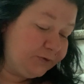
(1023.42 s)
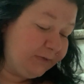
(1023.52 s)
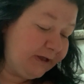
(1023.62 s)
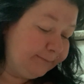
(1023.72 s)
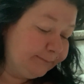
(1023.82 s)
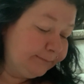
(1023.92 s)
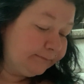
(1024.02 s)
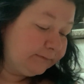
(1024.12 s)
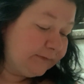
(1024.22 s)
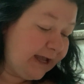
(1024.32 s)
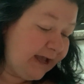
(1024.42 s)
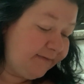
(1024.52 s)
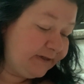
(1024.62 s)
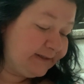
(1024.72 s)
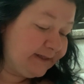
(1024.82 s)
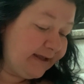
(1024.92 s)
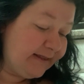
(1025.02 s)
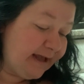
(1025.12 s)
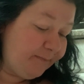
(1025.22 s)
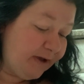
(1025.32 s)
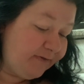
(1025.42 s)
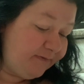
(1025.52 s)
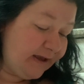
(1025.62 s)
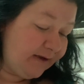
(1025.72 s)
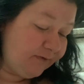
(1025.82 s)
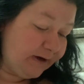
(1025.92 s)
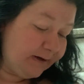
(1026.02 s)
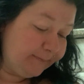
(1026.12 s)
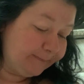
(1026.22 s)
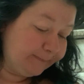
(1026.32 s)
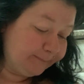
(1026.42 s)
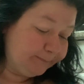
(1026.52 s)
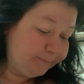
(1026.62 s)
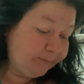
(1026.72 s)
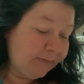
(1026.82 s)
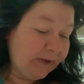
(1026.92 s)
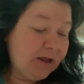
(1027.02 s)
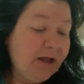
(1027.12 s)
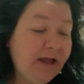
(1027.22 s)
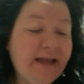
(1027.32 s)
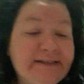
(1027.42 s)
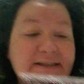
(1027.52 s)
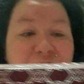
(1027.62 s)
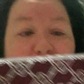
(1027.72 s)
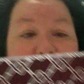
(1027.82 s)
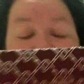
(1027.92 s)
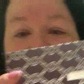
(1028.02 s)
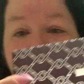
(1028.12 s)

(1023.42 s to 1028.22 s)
me, I have to say that my favorite is this one for